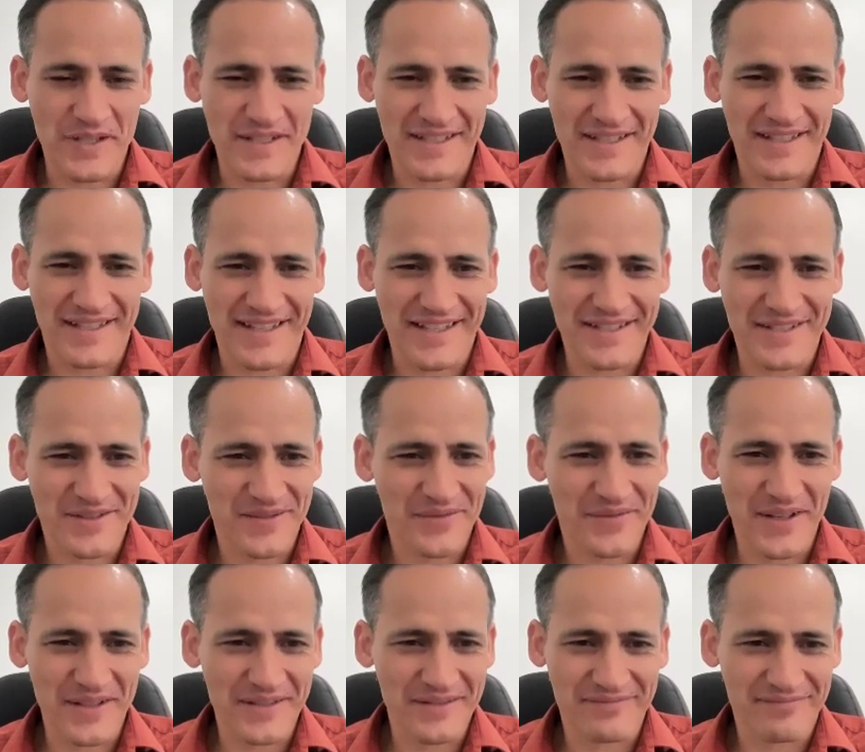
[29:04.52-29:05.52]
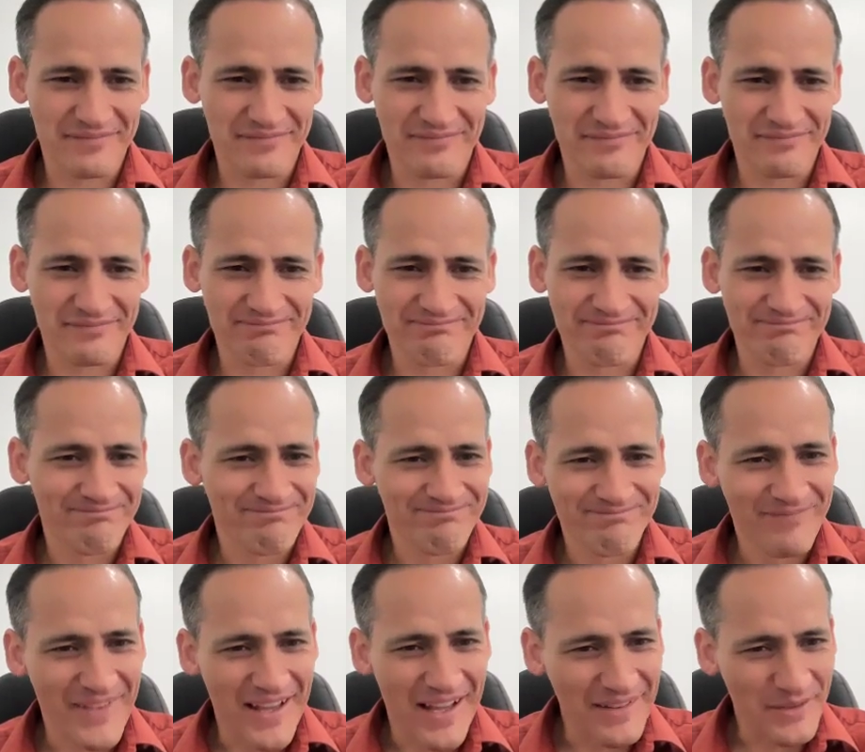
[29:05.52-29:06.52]
because I just felt
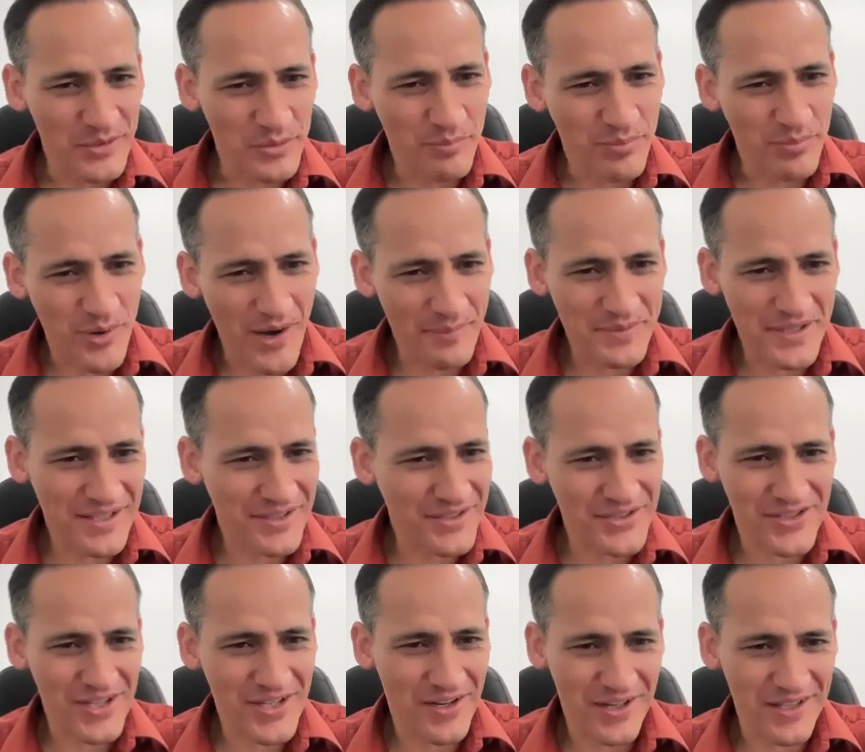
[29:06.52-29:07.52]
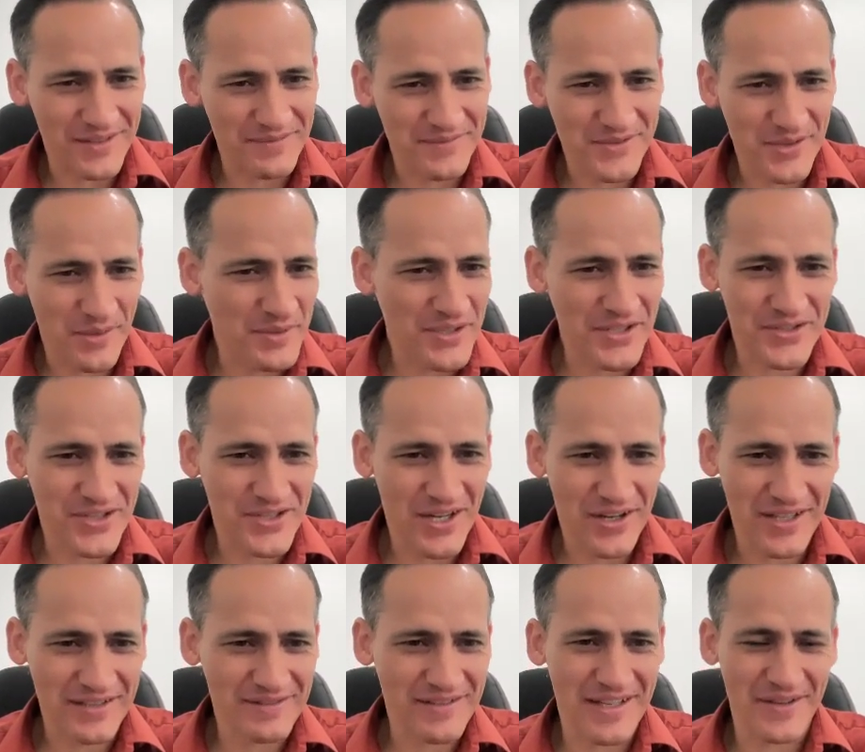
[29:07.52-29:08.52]
a little prompting to share it. So I'm going to
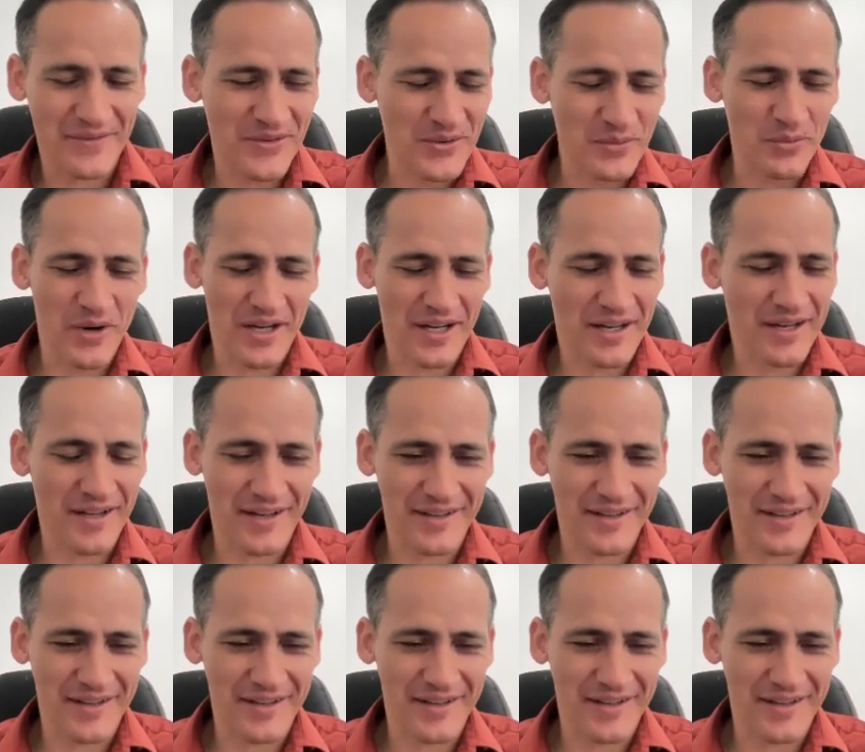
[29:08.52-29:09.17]
share it, and if you want to cut